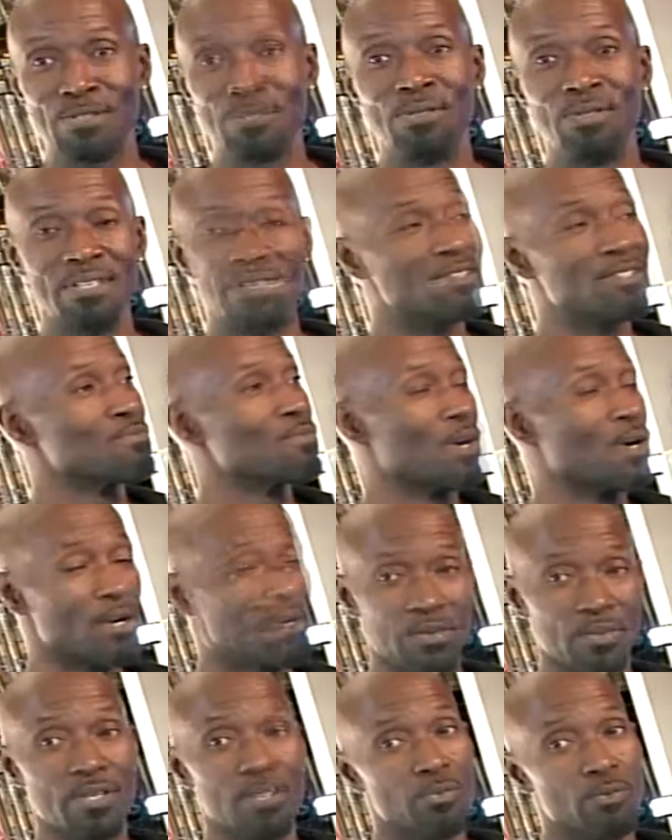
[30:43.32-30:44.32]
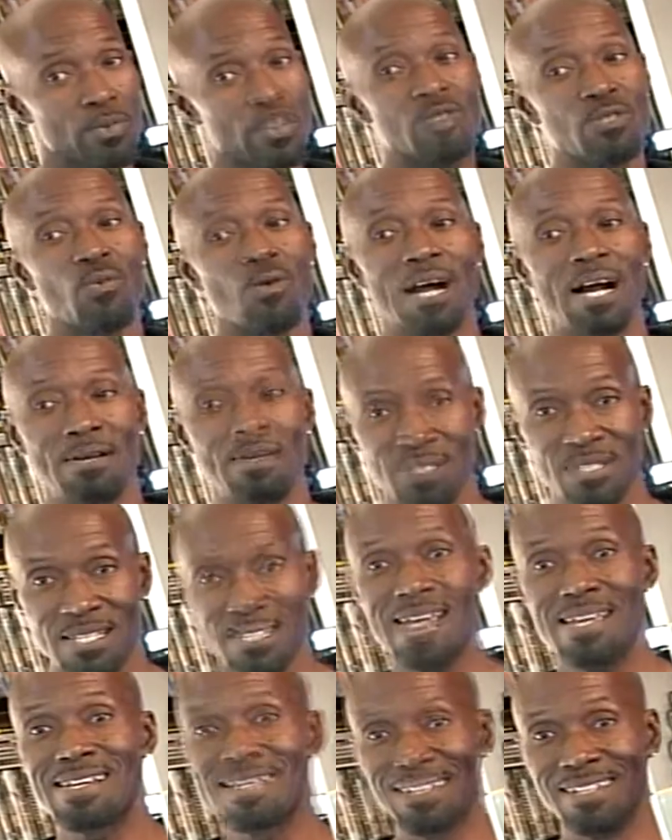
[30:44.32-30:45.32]
on this, Martha. And the reason why I'm
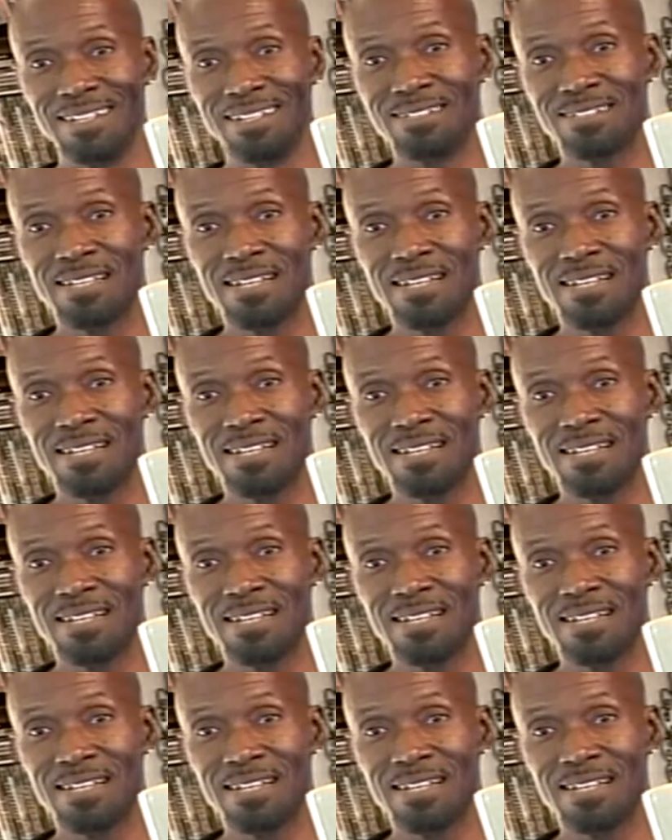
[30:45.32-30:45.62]
saying this,